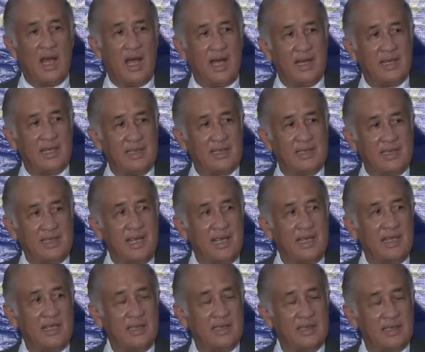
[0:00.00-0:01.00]
And he
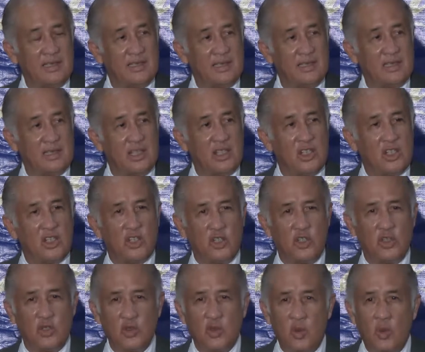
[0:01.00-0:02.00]
said,
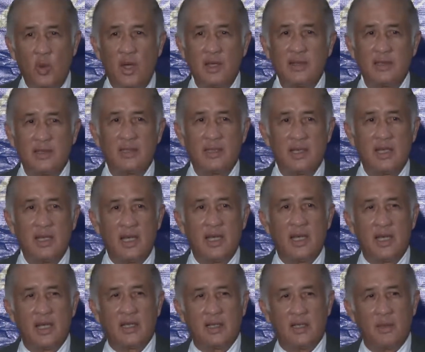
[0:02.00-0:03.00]
you know what?
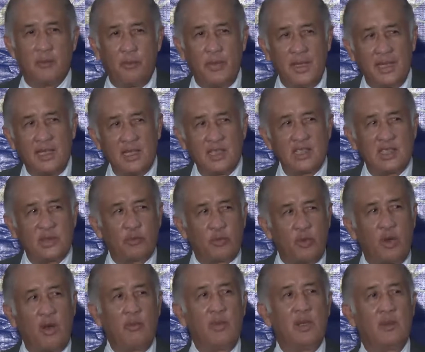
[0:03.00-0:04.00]
The biggest
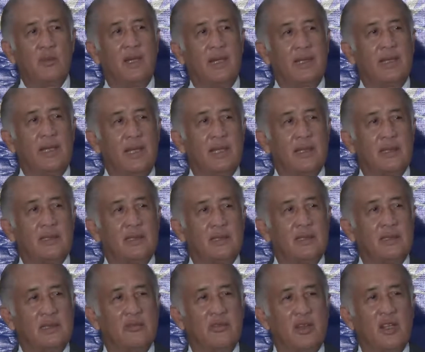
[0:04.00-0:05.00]
problem
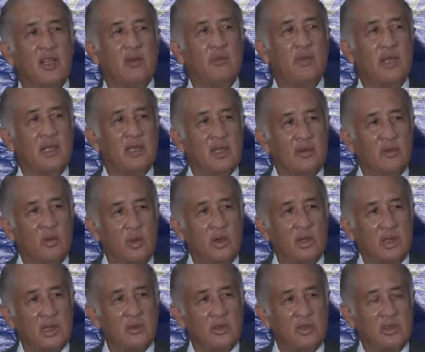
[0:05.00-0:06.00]
against development of
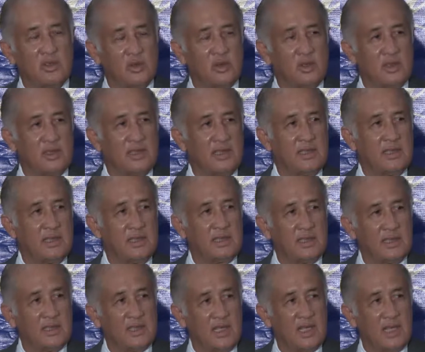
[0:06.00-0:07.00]
water
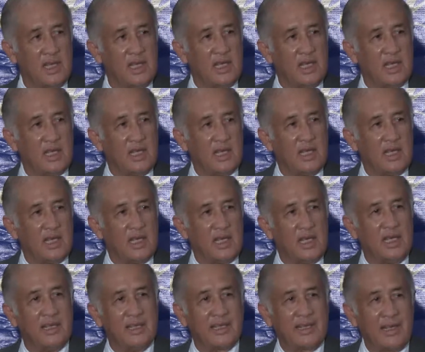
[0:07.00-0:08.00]
resources
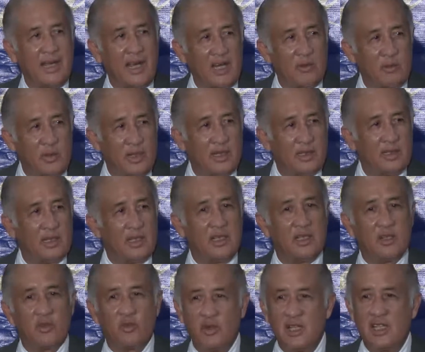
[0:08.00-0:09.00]
in the Caribbean, in
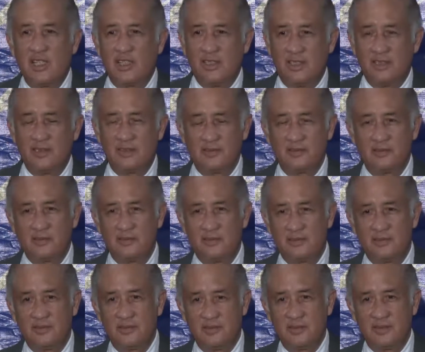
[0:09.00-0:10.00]
the region,
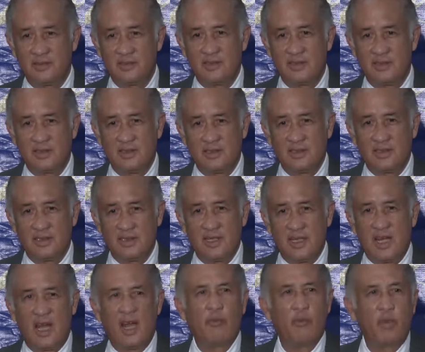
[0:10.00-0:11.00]

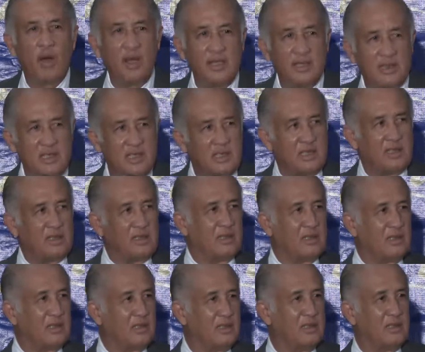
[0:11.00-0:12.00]
are
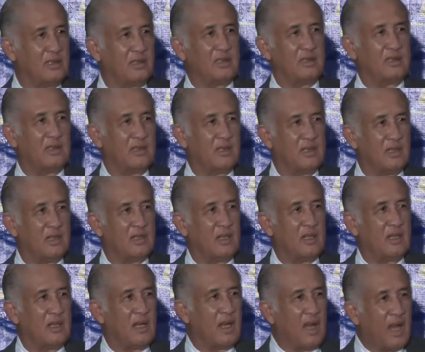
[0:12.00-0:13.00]
politicians.
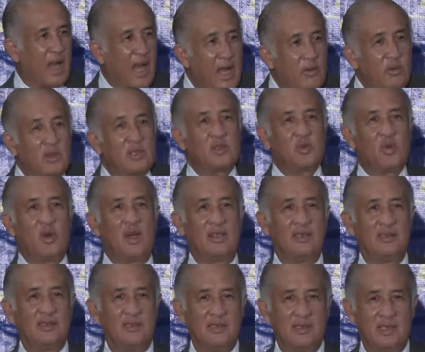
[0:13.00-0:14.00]
I was
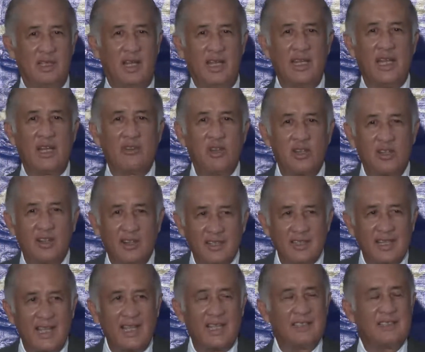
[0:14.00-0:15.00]
one. And I
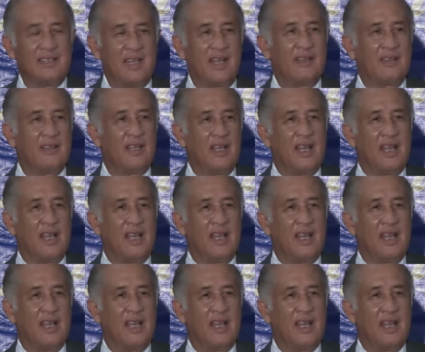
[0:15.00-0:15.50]
recognize that.